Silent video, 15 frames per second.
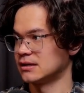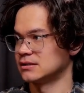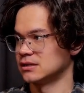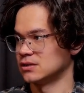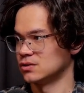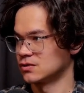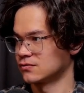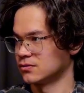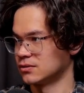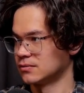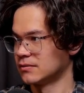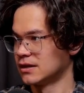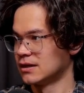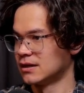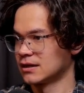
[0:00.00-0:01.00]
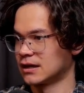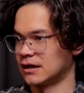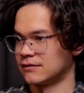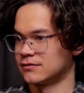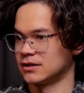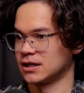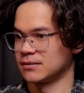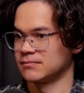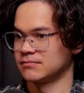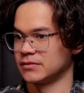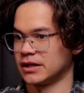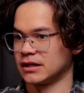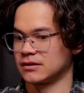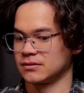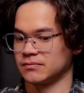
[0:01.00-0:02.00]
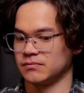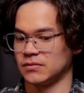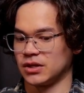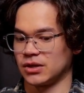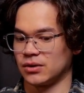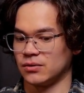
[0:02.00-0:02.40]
is it useful kind of thing. Like, you